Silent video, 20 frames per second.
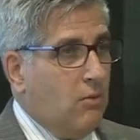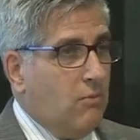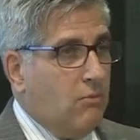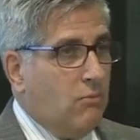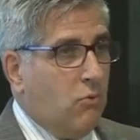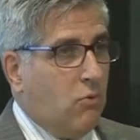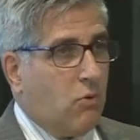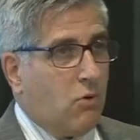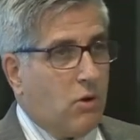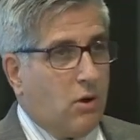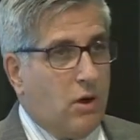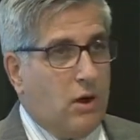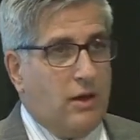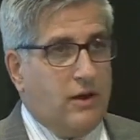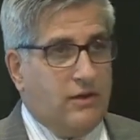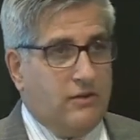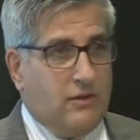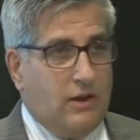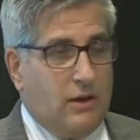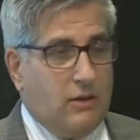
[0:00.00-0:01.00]
More on
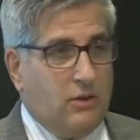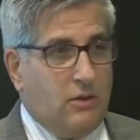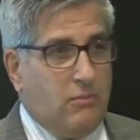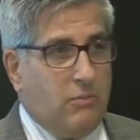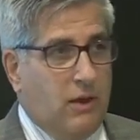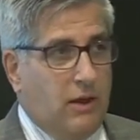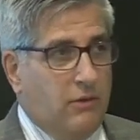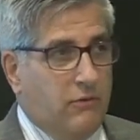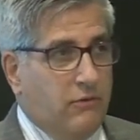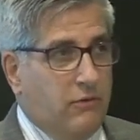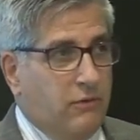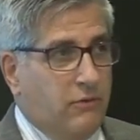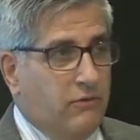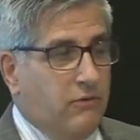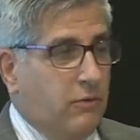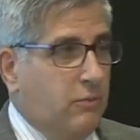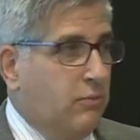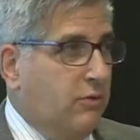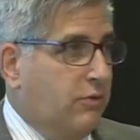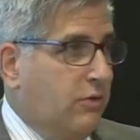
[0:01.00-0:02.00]
a daily basis
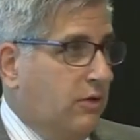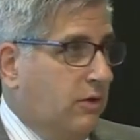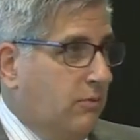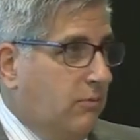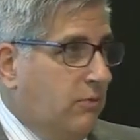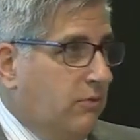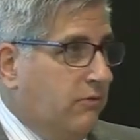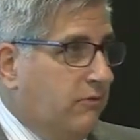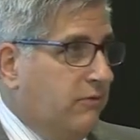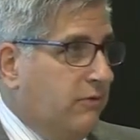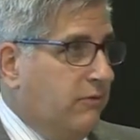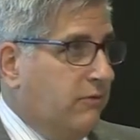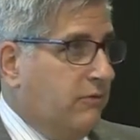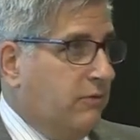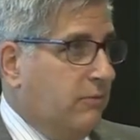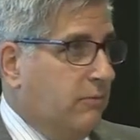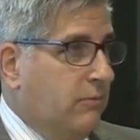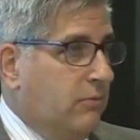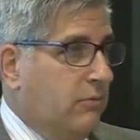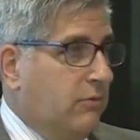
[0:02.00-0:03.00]
than what the immune
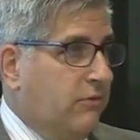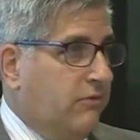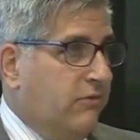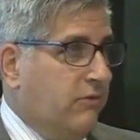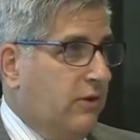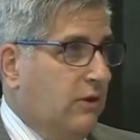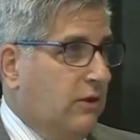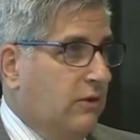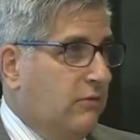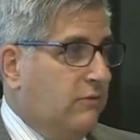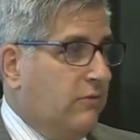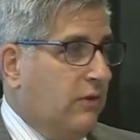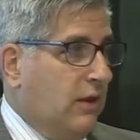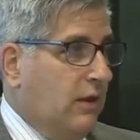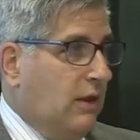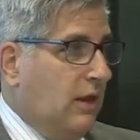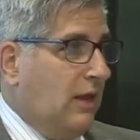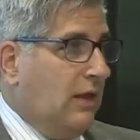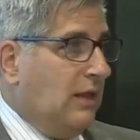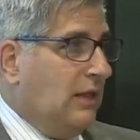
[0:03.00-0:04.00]
system sees
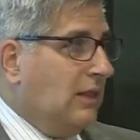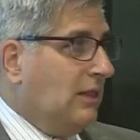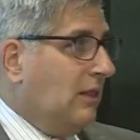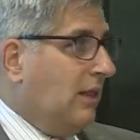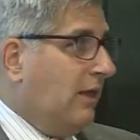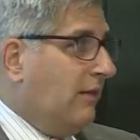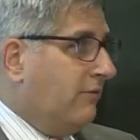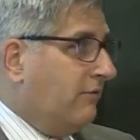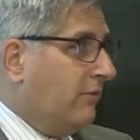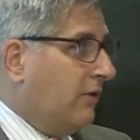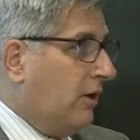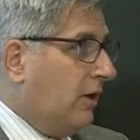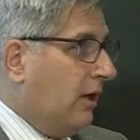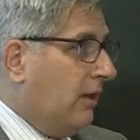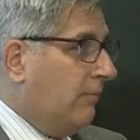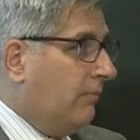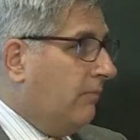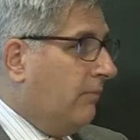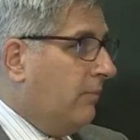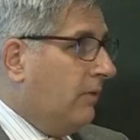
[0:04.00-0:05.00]
in a
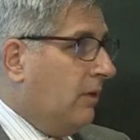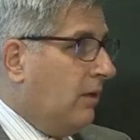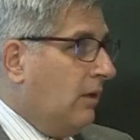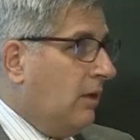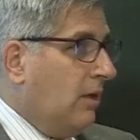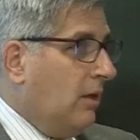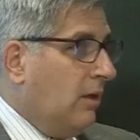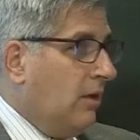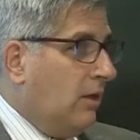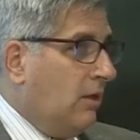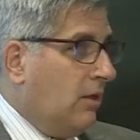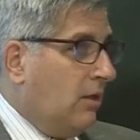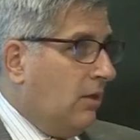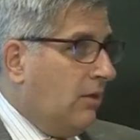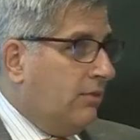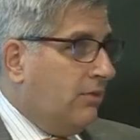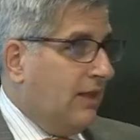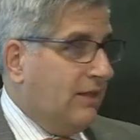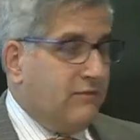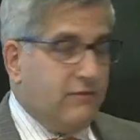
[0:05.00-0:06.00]
lifetime.
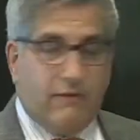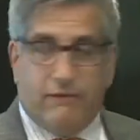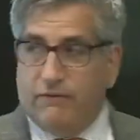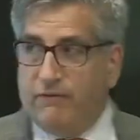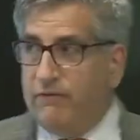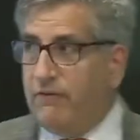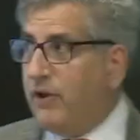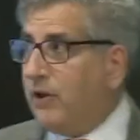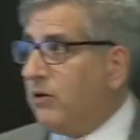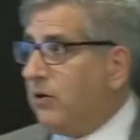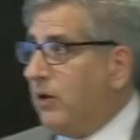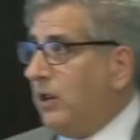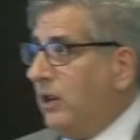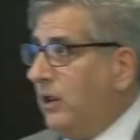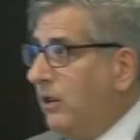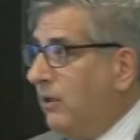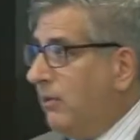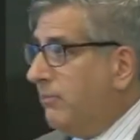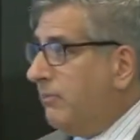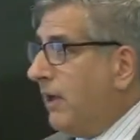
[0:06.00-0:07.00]
That's
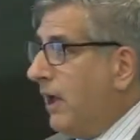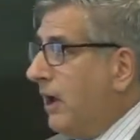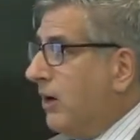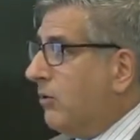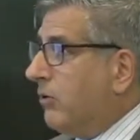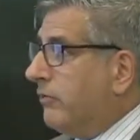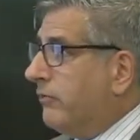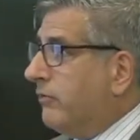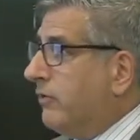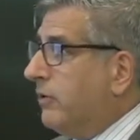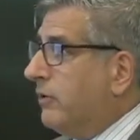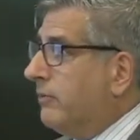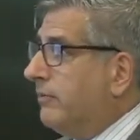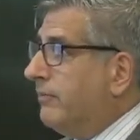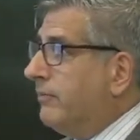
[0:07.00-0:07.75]
very powerful.